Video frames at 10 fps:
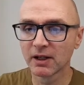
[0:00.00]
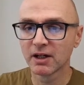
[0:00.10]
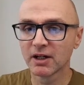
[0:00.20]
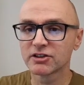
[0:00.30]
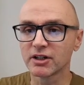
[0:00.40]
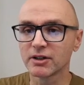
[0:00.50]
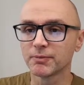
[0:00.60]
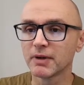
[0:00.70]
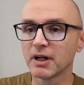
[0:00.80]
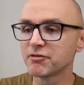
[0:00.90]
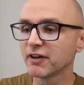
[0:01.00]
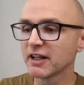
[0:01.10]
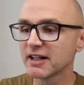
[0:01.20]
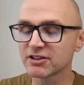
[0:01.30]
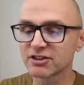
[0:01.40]
So
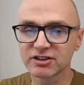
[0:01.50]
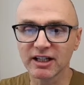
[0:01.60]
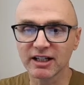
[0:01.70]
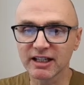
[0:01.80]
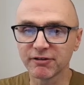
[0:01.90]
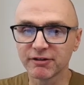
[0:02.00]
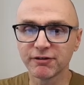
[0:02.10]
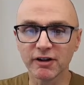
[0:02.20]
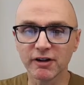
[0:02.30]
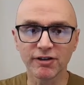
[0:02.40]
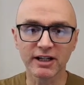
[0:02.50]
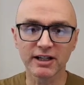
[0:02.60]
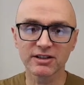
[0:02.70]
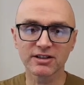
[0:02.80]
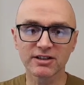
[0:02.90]
hopefully that's covered a few
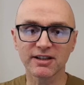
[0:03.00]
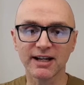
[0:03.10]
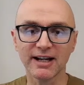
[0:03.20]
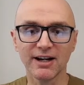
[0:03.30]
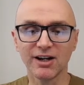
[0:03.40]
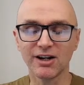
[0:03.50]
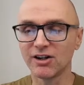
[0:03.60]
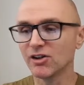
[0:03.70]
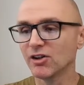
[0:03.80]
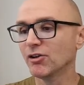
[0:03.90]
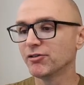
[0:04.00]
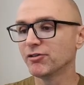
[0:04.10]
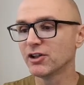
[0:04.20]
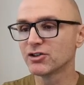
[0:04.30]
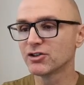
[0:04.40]
things that are of
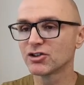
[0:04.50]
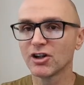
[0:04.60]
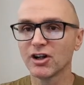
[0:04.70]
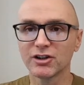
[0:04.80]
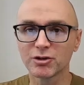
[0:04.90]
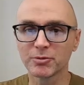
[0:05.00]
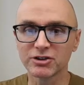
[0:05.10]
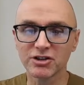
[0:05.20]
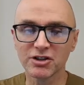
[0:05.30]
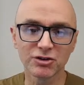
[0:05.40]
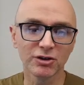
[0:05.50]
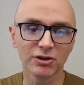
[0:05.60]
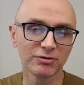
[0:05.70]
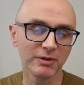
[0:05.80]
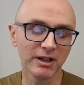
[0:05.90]
use to my students
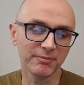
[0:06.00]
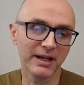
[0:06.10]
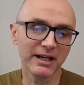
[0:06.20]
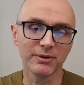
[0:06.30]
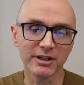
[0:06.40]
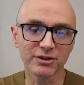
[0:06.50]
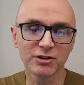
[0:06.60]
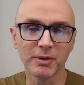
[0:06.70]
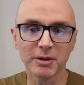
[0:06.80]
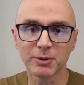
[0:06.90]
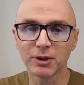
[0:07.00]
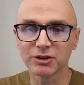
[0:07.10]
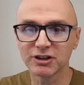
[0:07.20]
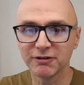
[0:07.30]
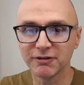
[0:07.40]
or anyone else who might be
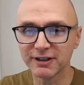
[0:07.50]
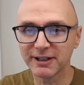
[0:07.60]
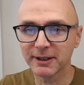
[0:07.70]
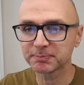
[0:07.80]
watching the video.